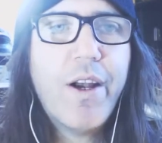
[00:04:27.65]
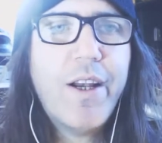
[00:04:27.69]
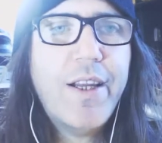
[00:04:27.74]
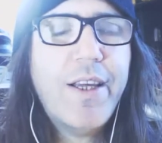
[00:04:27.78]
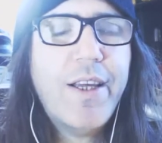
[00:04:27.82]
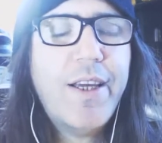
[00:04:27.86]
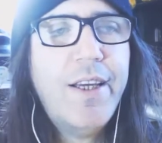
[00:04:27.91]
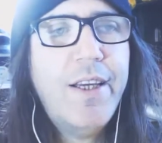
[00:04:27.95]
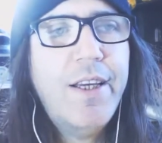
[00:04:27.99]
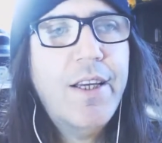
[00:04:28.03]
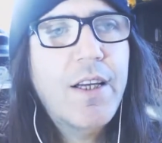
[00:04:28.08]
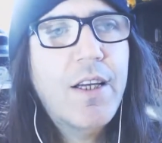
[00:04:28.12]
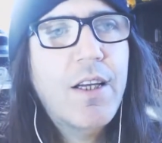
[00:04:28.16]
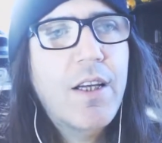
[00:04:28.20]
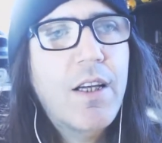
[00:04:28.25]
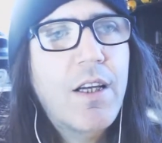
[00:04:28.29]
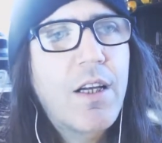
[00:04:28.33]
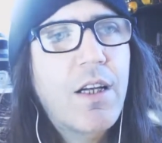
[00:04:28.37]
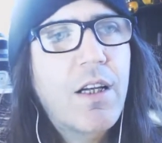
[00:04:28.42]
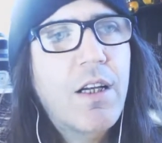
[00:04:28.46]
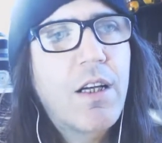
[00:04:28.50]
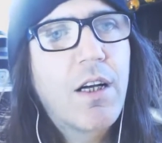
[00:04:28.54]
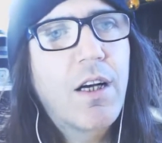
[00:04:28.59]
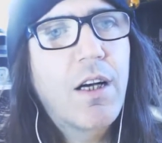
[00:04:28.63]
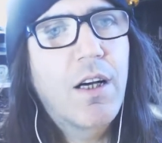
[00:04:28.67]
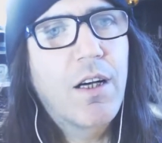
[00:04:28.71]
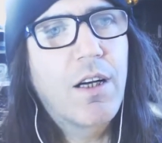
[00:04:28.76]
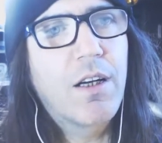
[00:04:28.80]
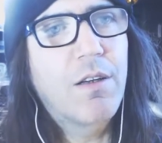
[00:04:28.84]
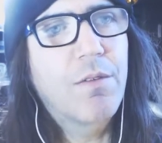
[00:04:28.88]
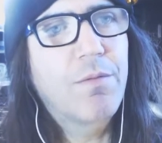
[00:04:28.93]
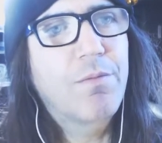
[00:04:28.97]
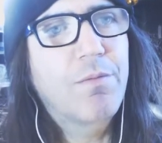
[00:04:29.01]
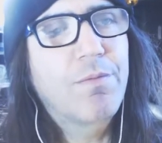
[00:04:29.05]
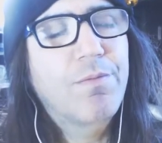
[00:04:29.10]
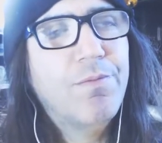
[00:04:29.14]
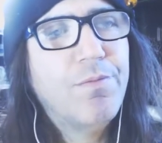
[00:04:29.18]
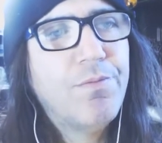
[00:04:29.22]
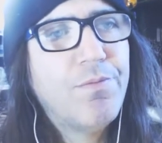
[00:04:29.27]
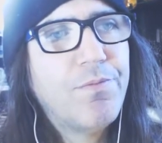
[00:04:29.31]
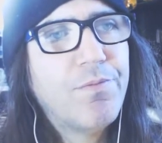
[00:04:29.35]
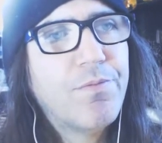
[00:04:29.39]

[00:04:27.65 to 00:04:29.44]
any um,